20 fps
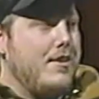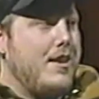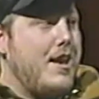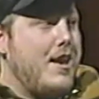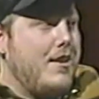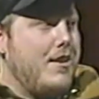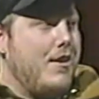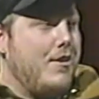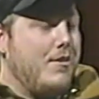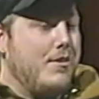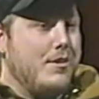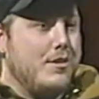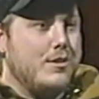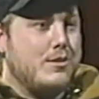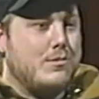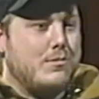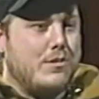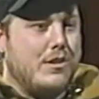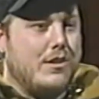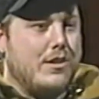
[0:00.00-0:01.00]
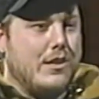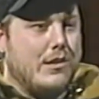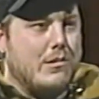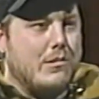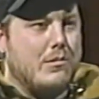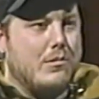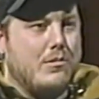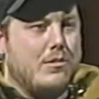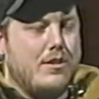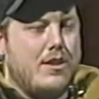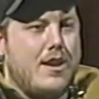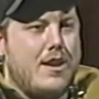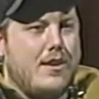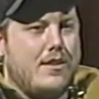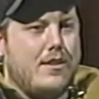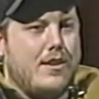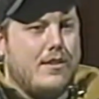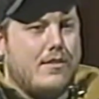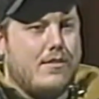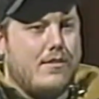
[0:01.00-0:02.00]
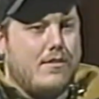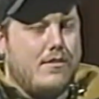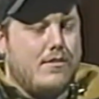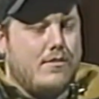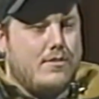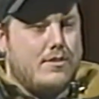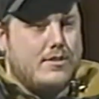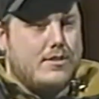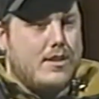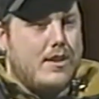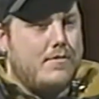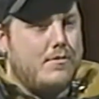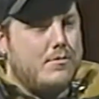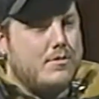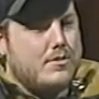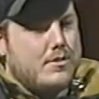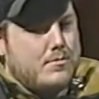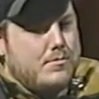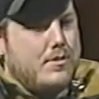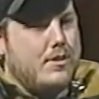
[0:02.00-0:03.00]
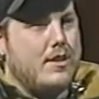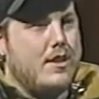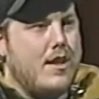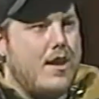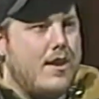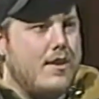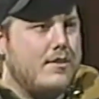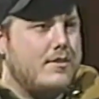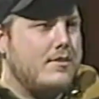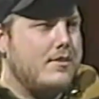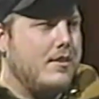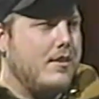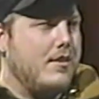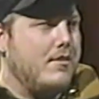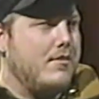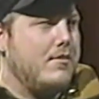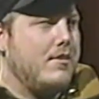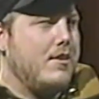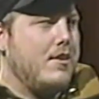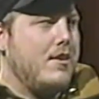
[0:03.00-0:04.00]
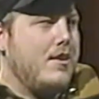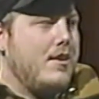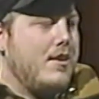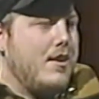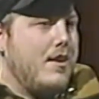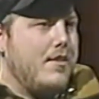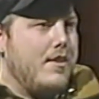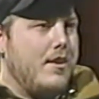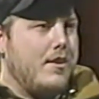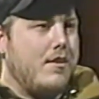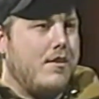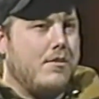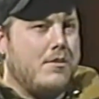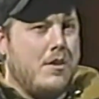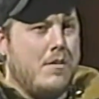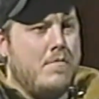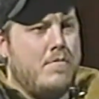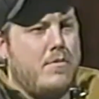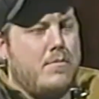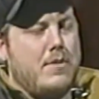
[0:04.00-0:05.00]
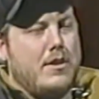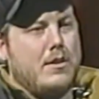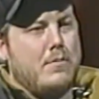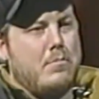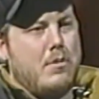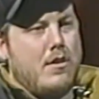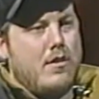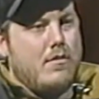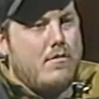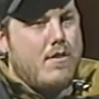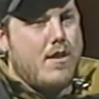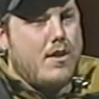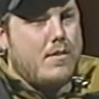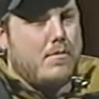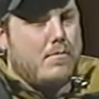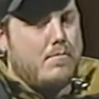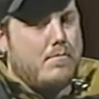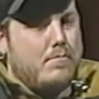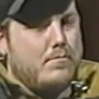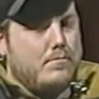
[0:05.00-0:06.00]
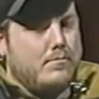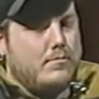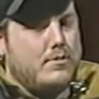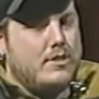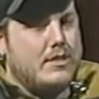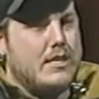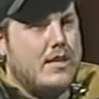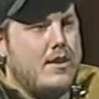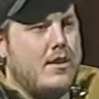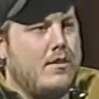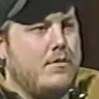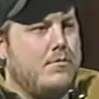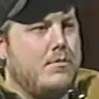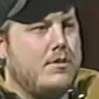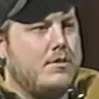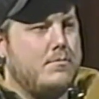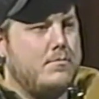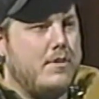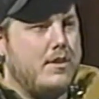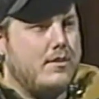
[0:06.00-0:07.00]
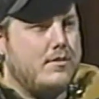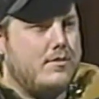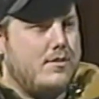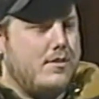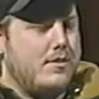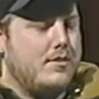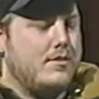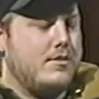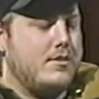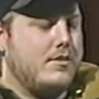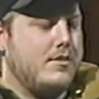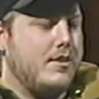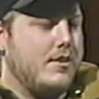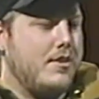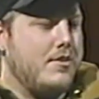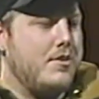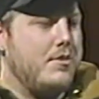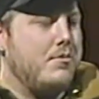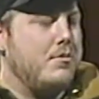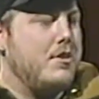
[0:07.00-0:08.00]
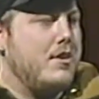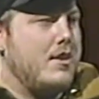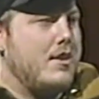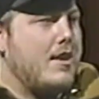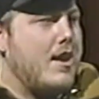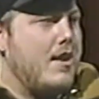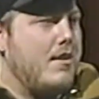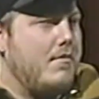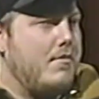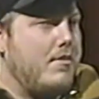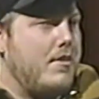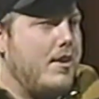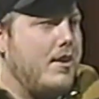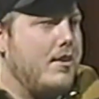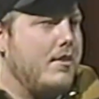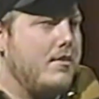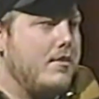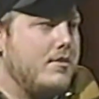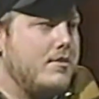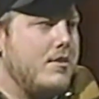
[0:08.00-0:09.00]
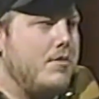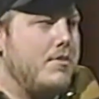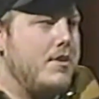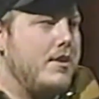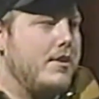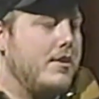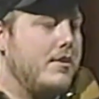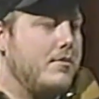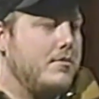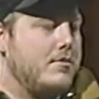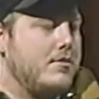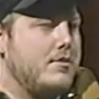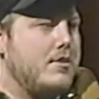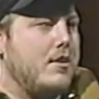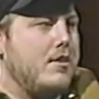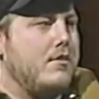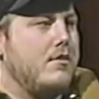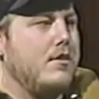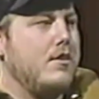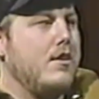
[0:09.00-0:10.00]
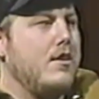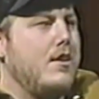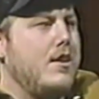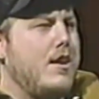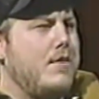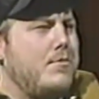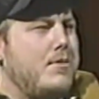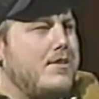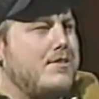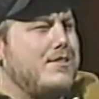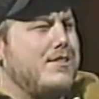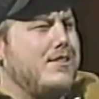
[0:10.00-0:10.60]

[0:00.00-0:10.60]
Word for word: Yeah, no, it was really cool. Yeah, like they're just everyone's just really nice, you know. Mm-hmm. And they all come from like a punk rock scene, which means it's just like a unity kind of thing, and there's no ego, so everyone has a